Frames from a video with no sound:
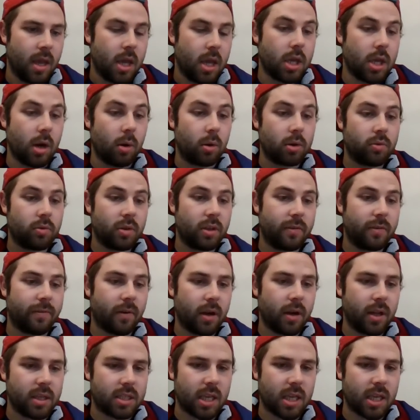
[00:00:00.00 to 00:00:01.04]
You know what's really
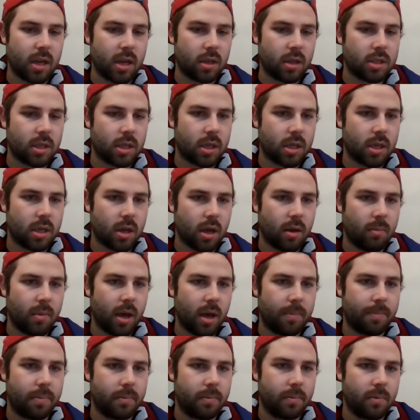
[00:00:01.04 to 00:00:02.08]
funny is he doesn't come
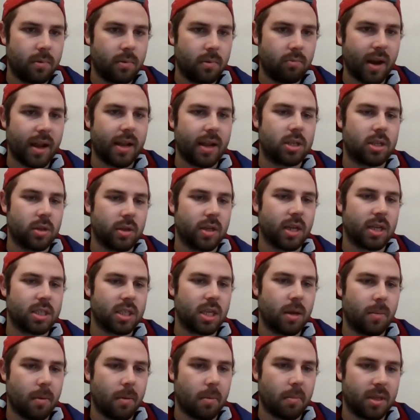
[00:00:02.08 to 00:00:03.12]
up right. So he doesn't
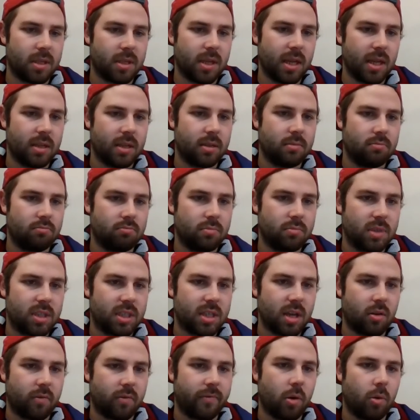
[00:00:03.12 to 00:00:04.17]
come up in
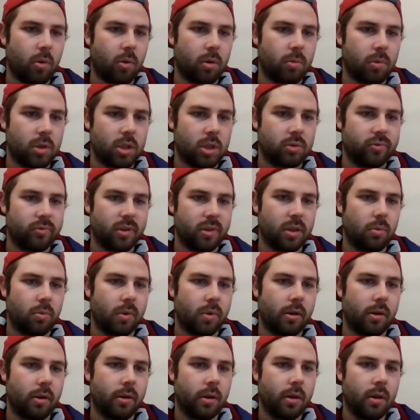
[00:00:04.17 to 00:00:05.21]
center forward, which is really
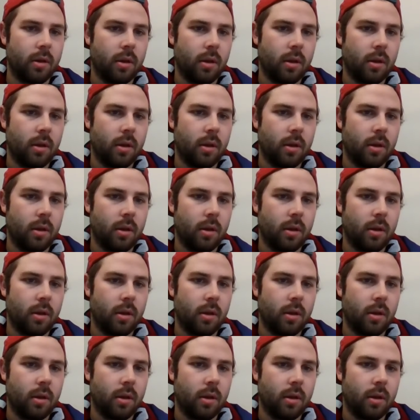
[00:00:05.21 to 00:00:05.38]
weird.